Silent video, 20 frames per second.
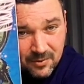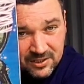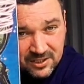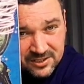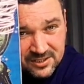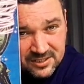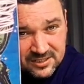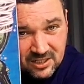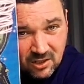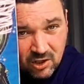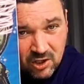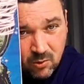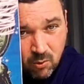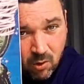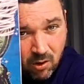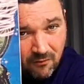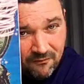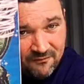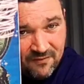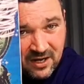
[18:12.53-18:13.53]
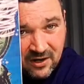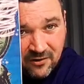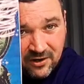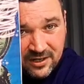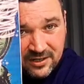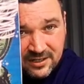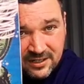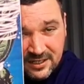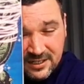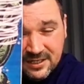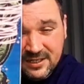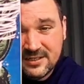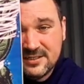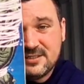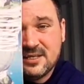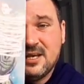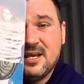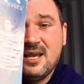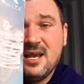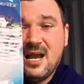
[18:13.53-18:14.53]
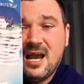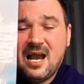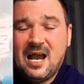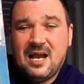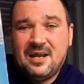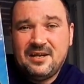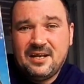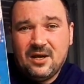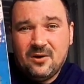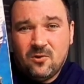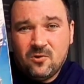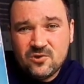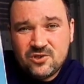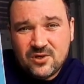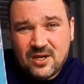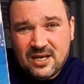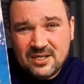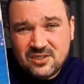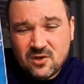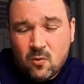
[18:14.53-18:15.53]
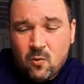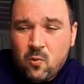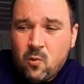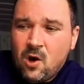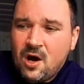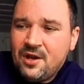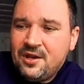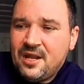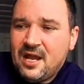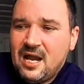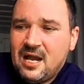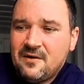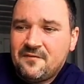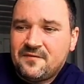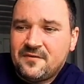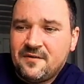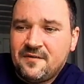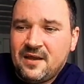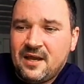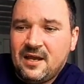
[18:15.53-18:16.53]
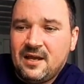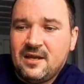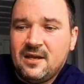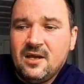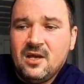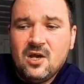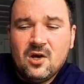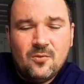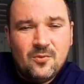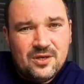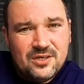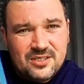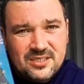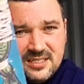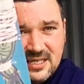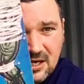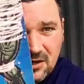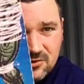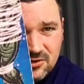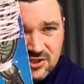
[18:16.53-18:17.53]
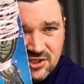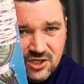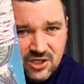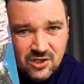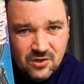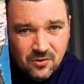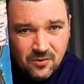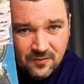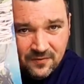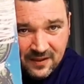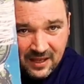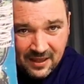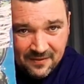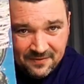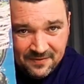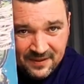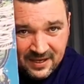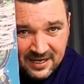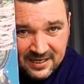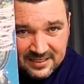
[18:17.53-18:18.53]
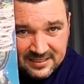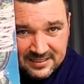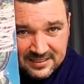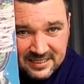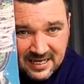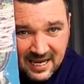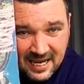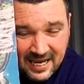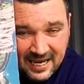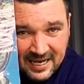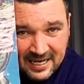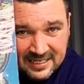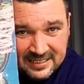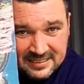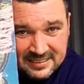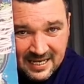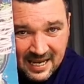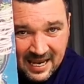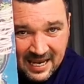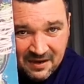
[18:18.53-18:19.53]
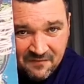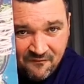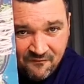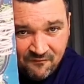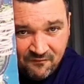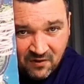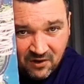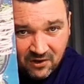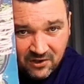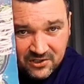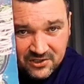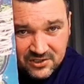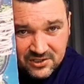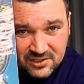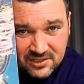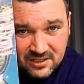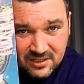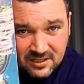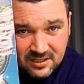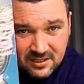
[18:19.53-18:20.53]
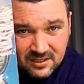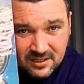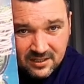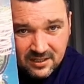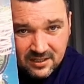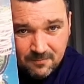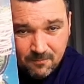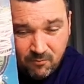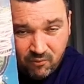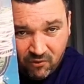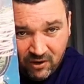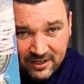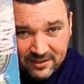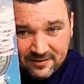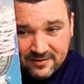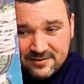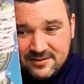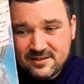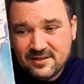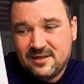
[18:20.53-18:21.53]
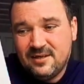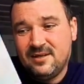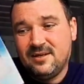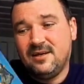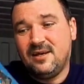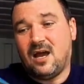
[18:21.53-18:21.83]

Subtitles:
But it doesn't tell you what variant it is. And it also has a 1 after that, which tells you that this is a first print.